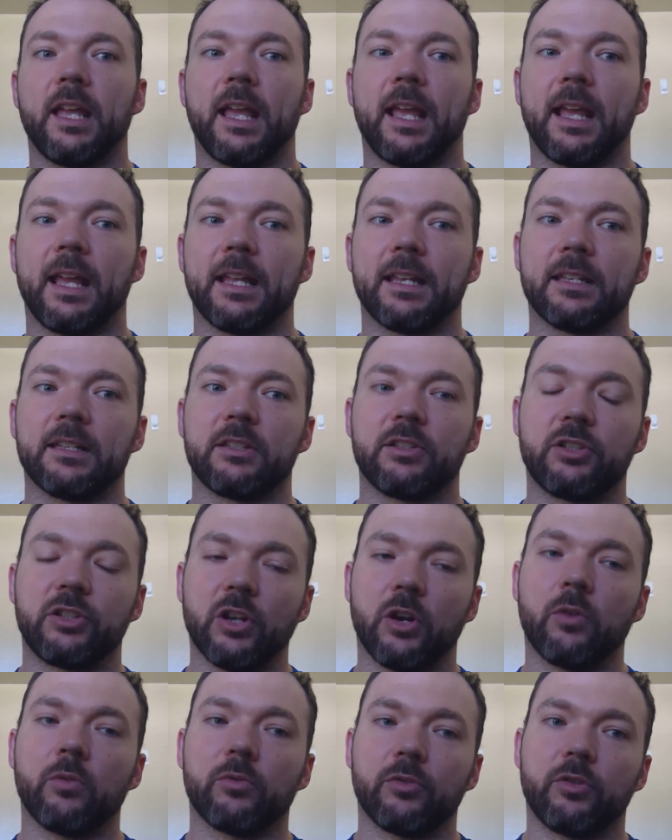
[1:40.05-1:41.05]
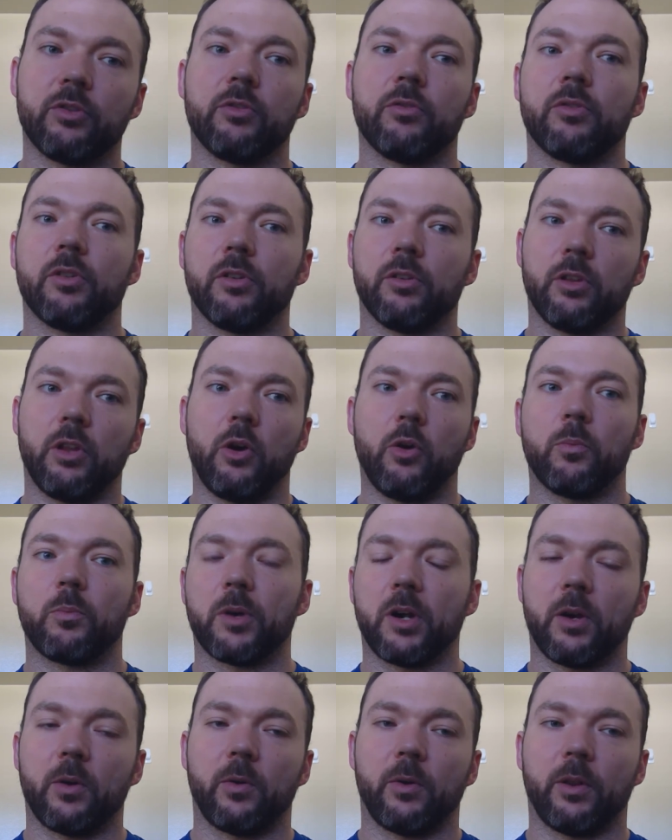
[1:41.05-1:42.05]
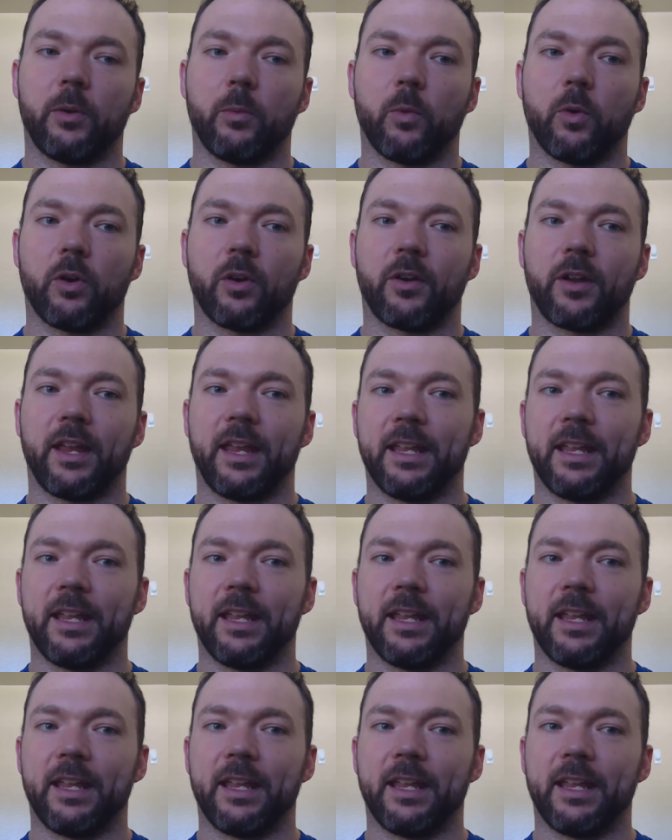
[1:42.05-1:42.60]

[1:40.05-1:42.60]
and don't do the low priority work